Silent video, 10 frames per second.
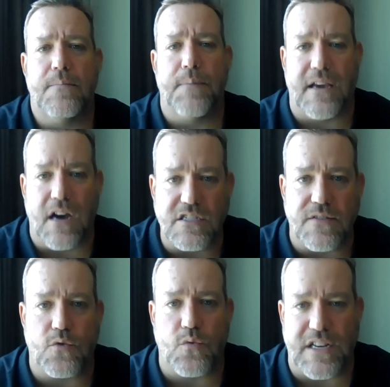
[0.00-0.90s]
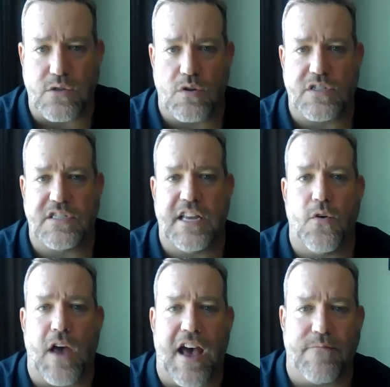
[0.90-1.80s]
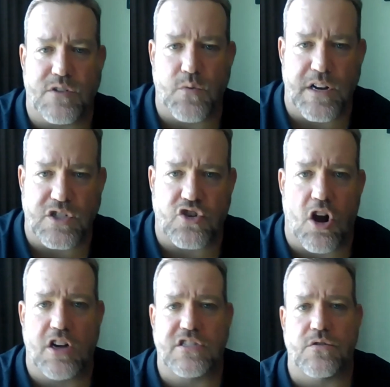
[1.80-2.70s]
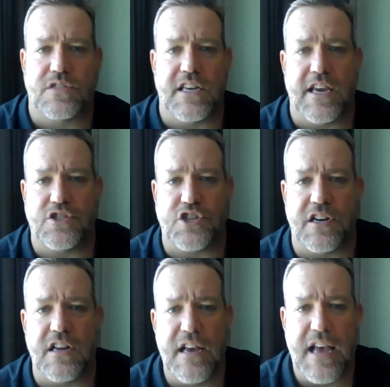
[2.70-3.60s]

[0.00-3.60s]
because of the resources that you have between a strong association